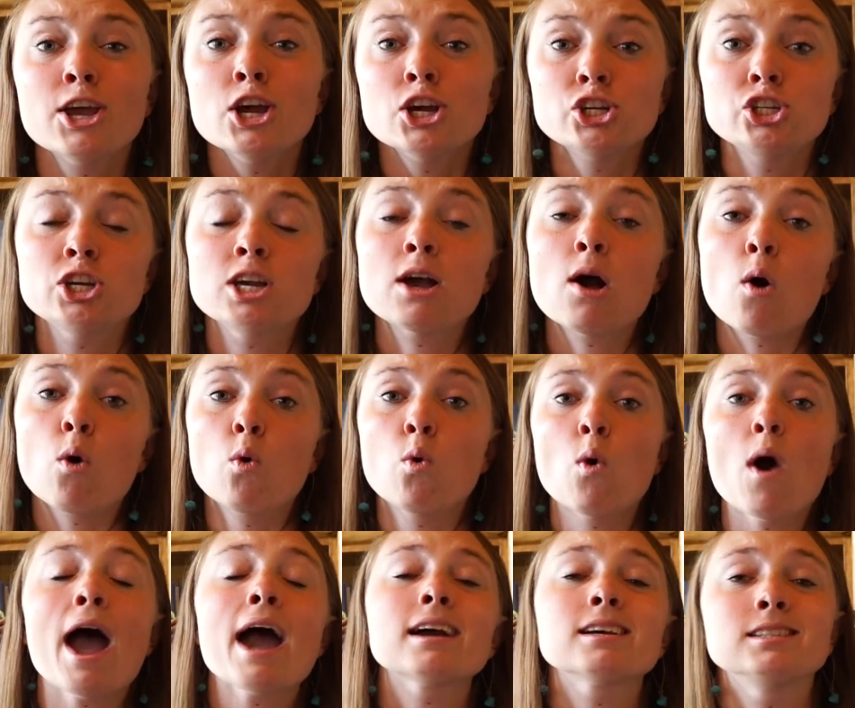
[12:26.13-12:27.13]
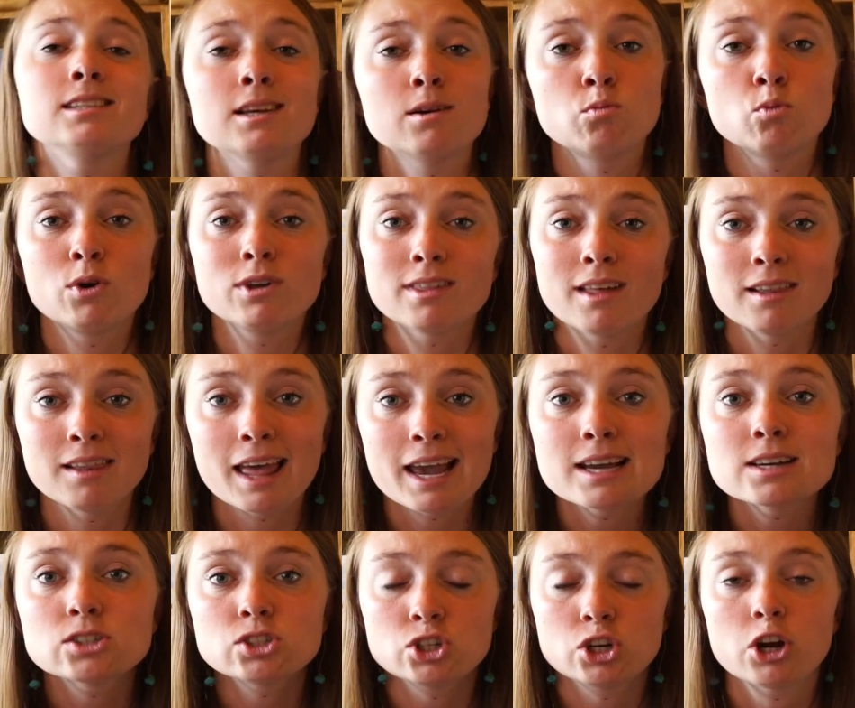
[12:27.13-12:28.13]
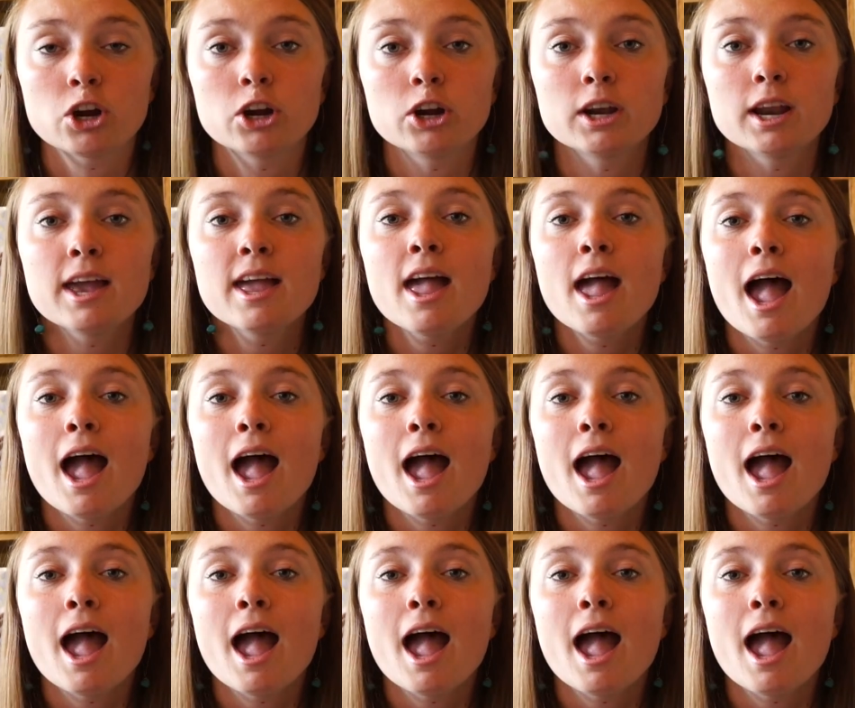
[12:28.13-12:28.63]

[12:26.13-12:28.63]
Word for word: she whacks him with a lantern